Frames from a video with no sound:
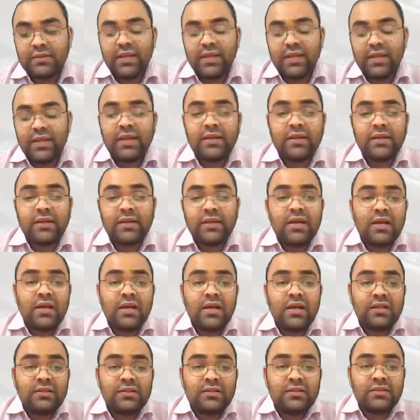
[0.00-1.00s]
Then
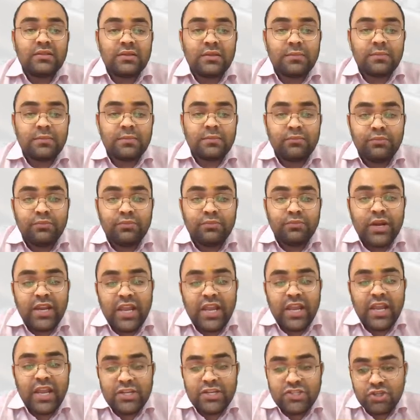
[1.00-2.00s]
the
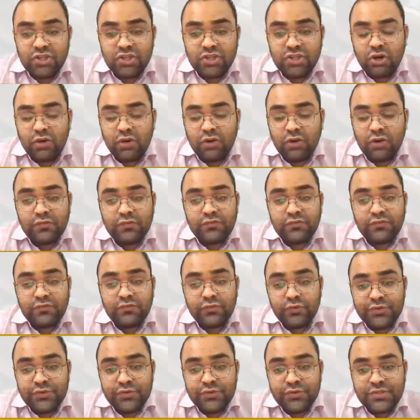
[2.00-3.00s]
breakage of
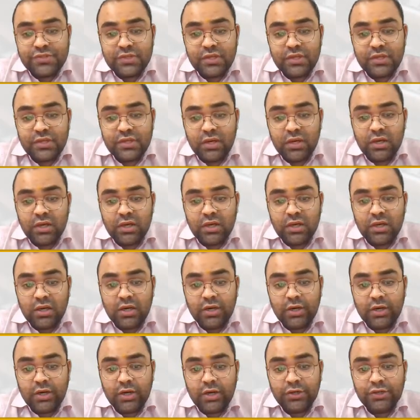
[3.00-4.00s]
foods
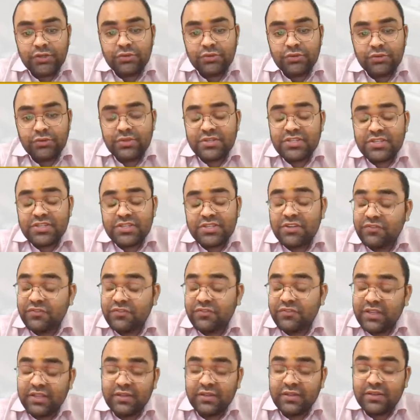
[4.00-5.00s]
due to the
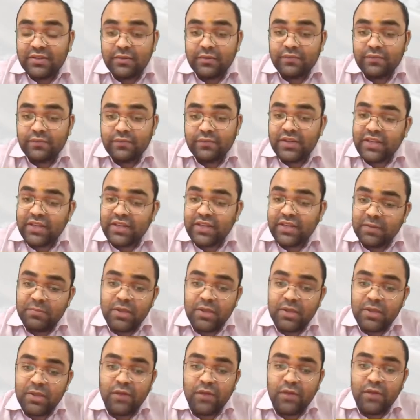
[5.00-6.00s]
shifting can
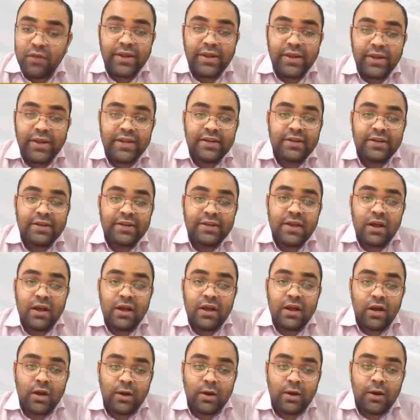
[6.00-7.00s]
be avoided
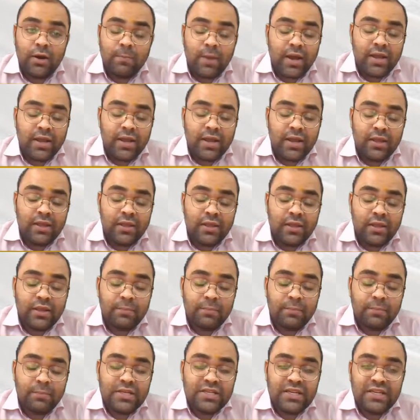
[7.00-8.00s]
by
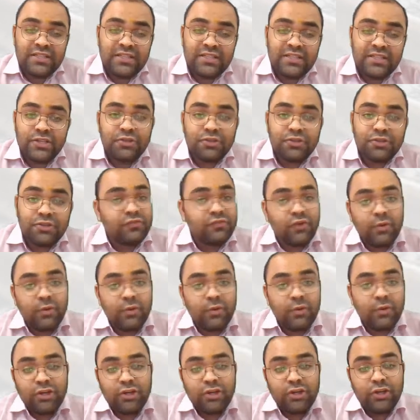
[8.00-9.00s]
maintaining the
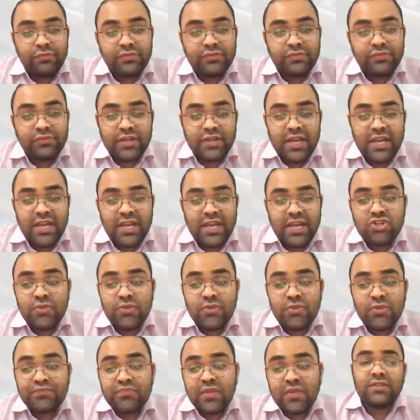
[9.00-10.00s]
uniformity of the
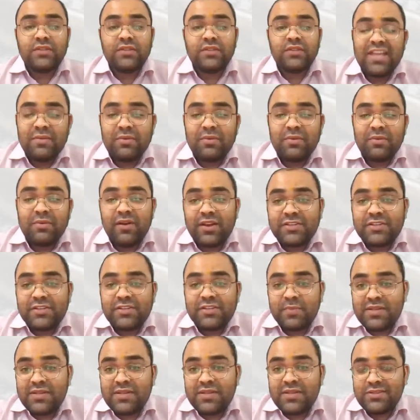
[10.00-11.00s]
gauge. The labor
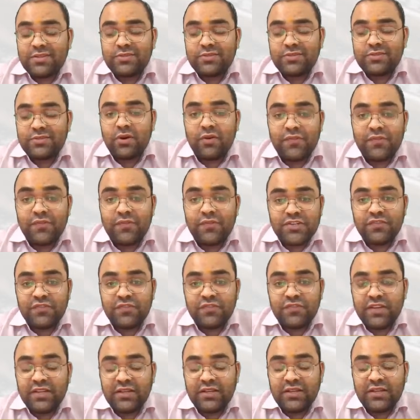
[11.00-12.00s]
expenses of
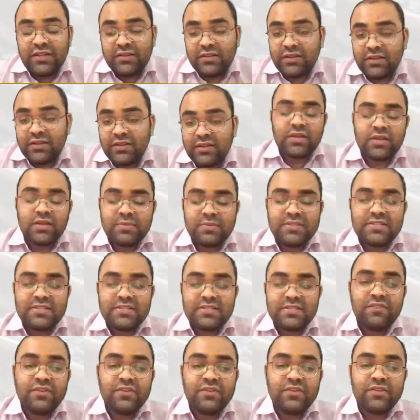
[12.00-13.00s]
shifting can be
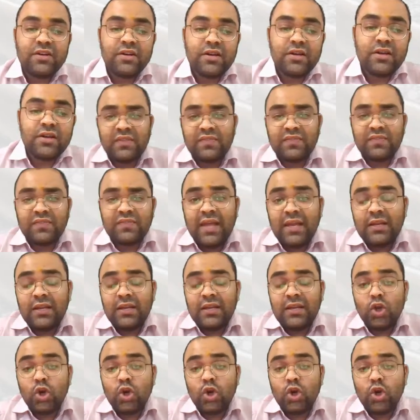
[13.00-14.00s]
saved.
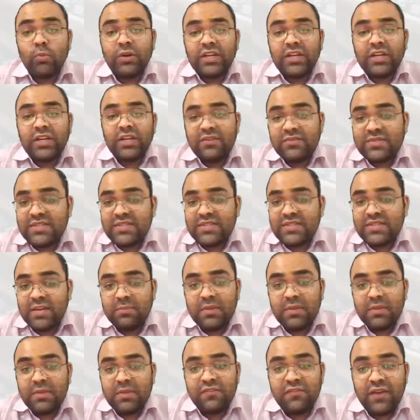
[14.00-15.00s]
Then locomotives
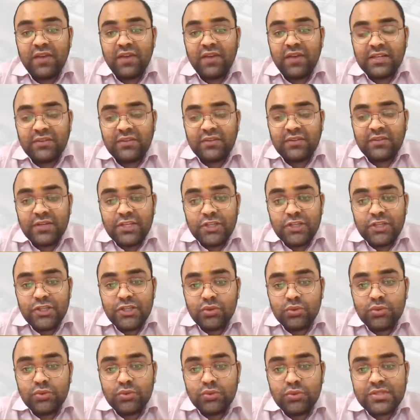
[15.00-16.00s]
can be effectively
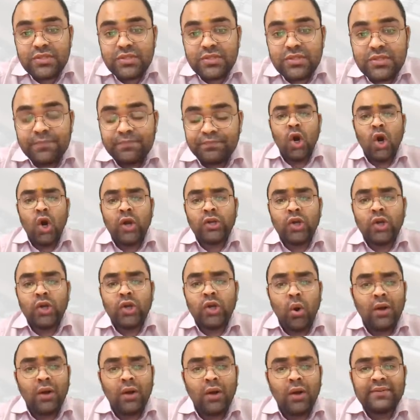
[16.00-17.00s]
used on
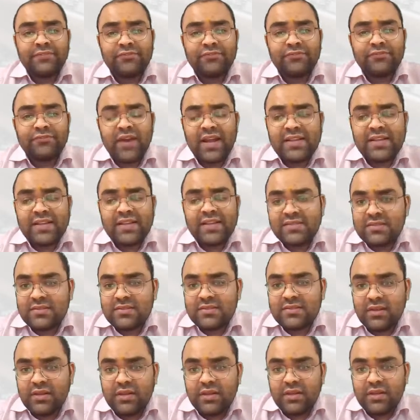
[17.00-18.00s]
all the
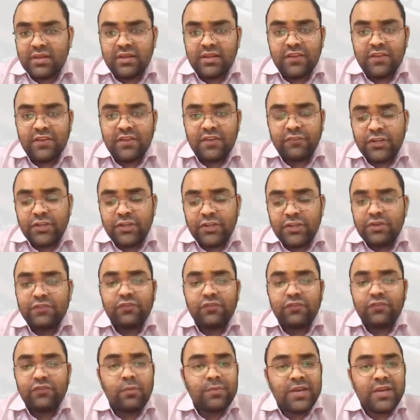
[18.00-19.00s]
tracks if a
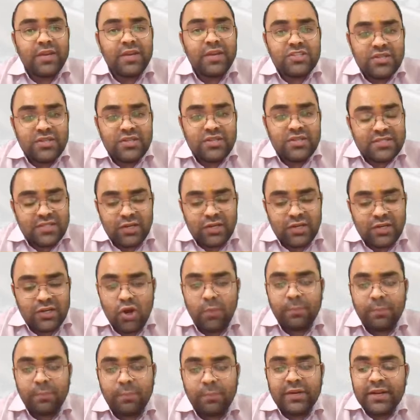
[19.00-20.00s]
uniform gauge is
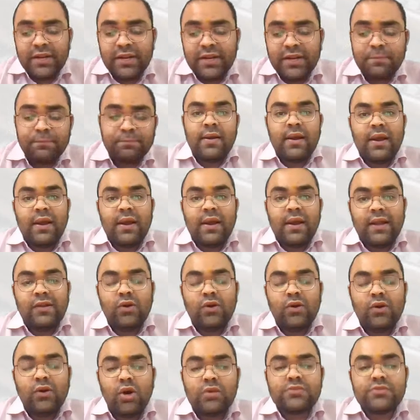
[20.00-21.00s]
adopted.
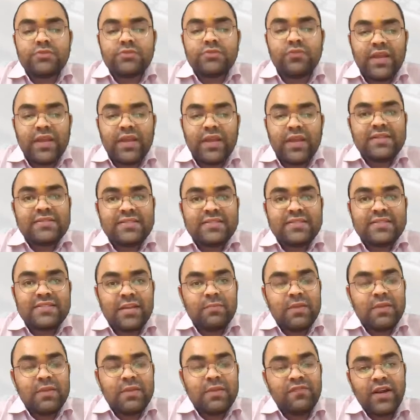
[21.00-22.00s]
And also wagons
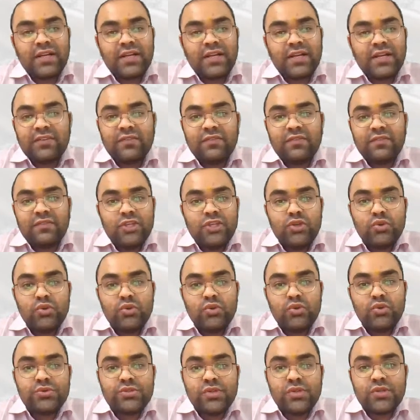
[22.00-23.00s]
can be effectively
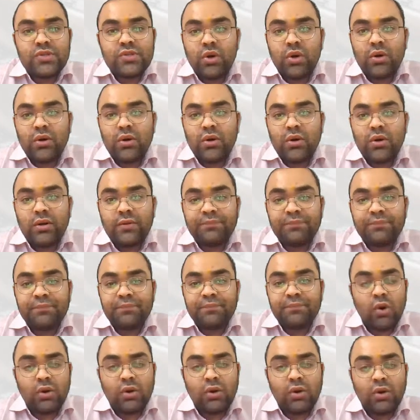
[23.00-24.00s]
used on
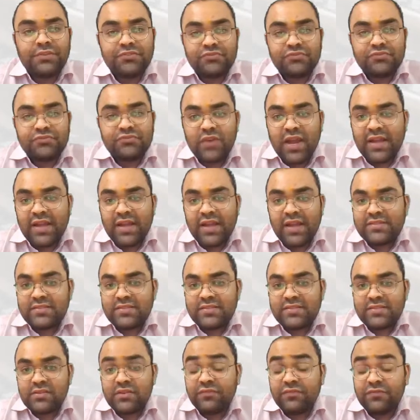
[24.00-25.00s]
all the
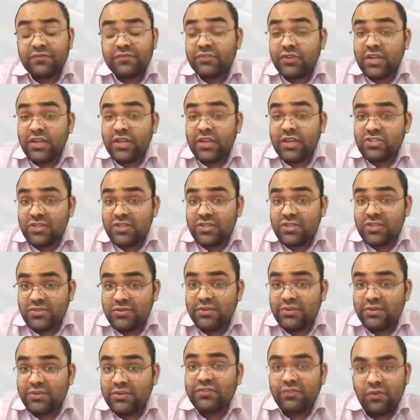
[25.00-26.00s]
tracks if the gauge
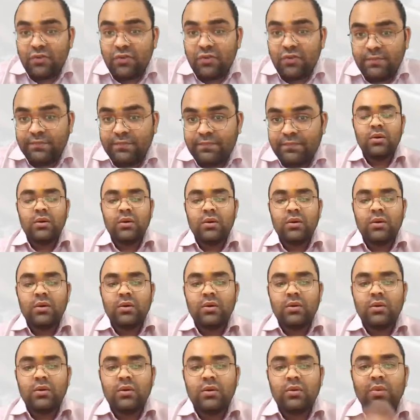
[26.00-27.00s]
is uniform.
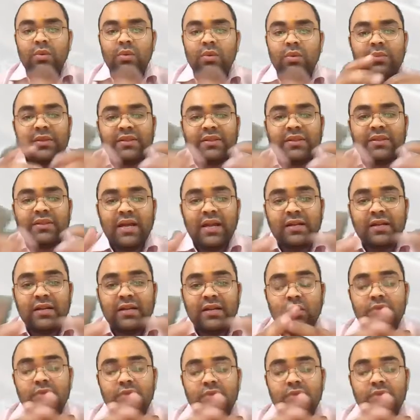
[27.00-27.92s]
Well, with that,